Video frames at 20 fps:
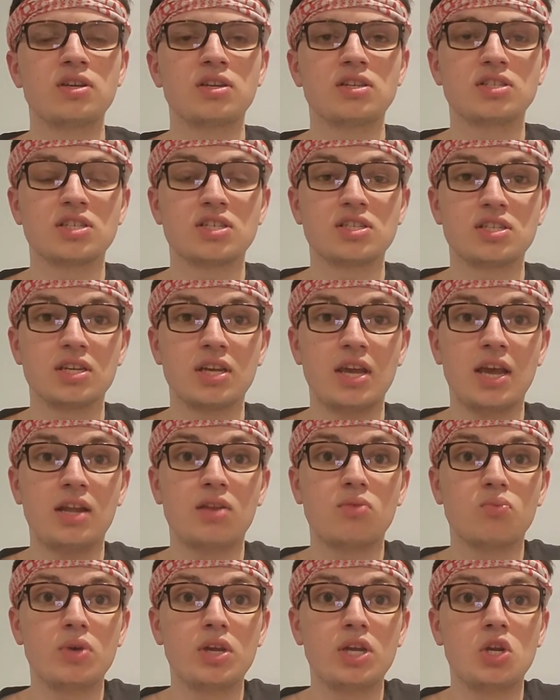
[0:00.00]
And since
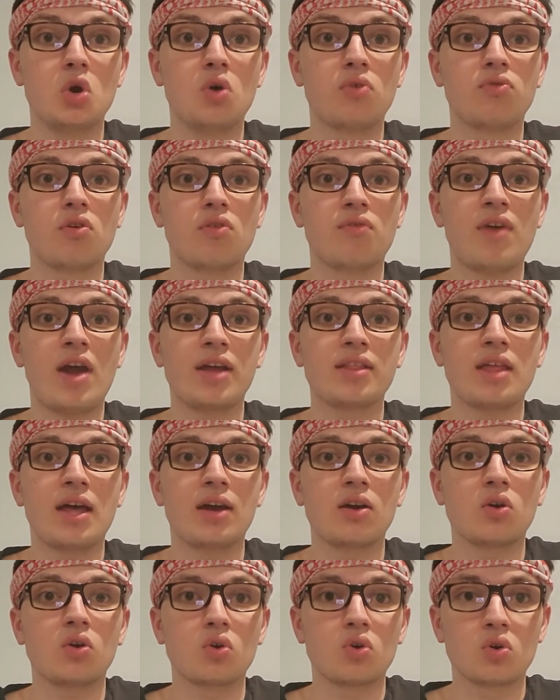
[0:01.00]
again, we know for a fact
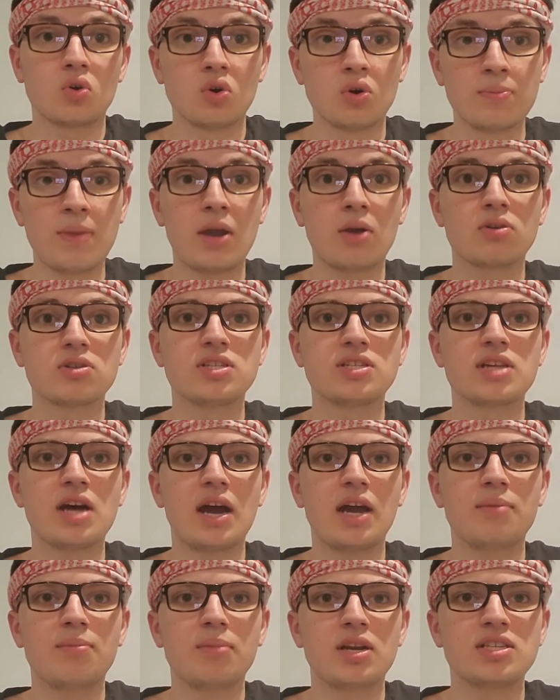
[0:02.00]
that her parents
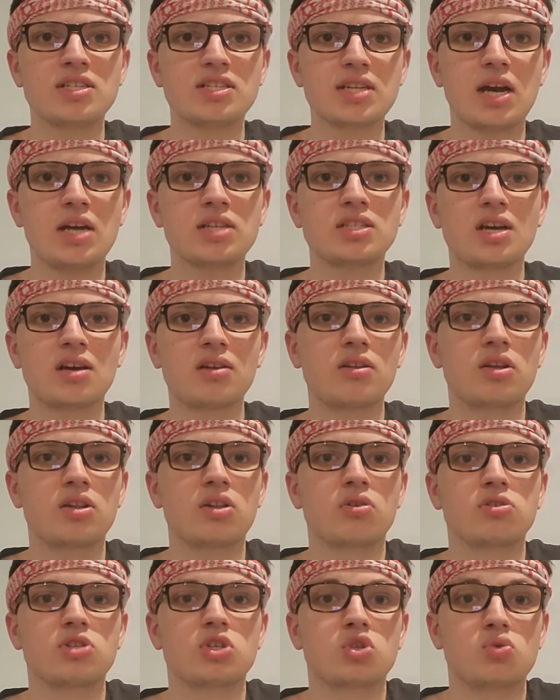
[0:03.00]
died, but it's not entirely
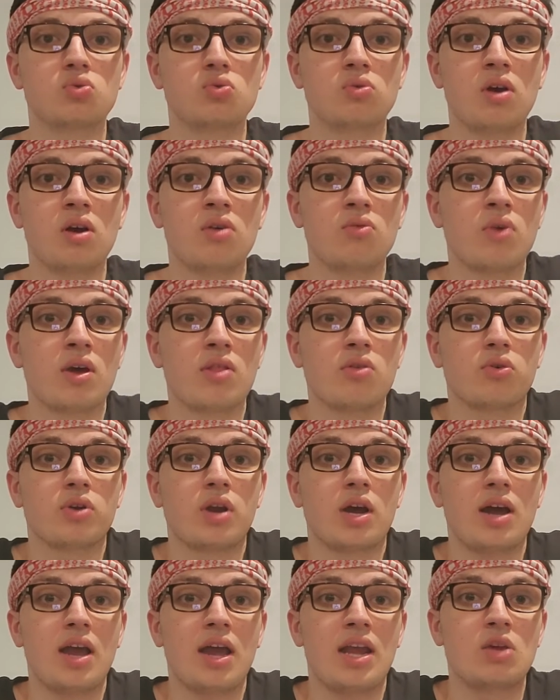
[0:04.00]
clear as to whether or
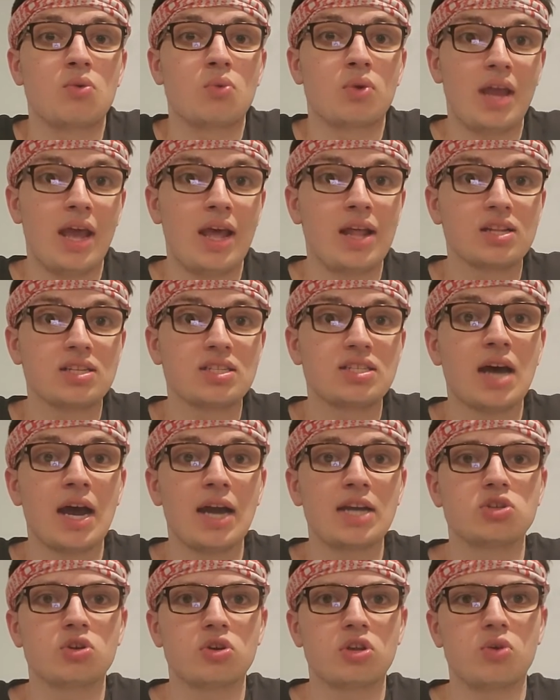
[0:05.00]
not anyone else
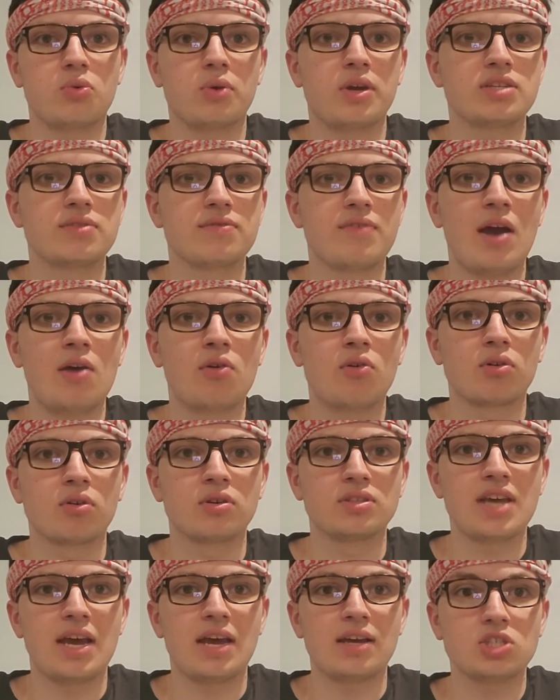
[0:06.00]
died during the Great
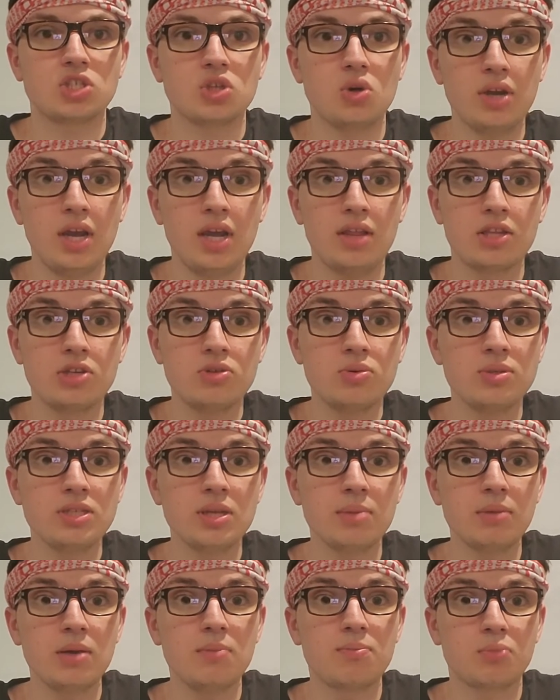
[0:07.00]
Devourer attack. So again, this was
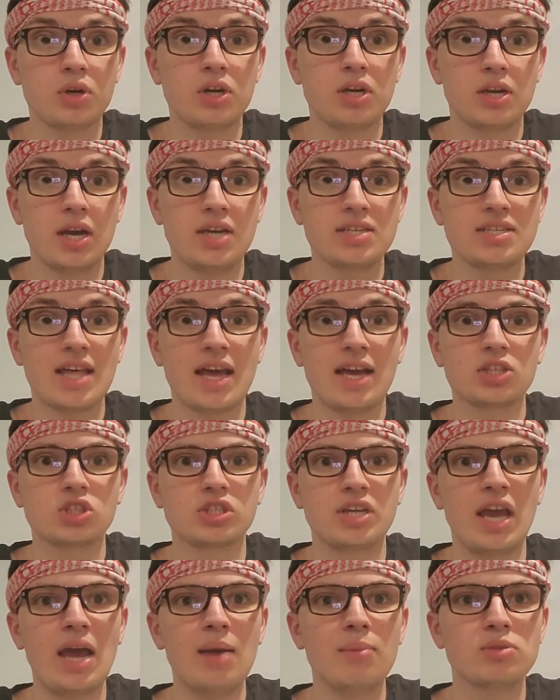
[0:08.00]
something pretty nice that
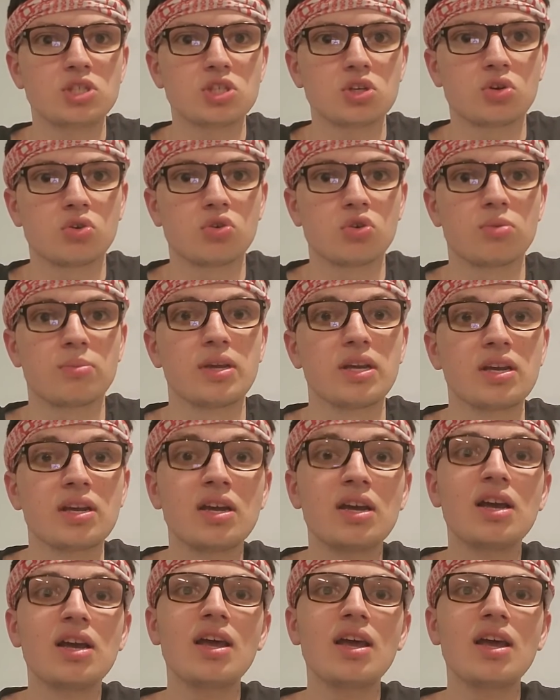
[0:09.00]
actually happened to Harumi.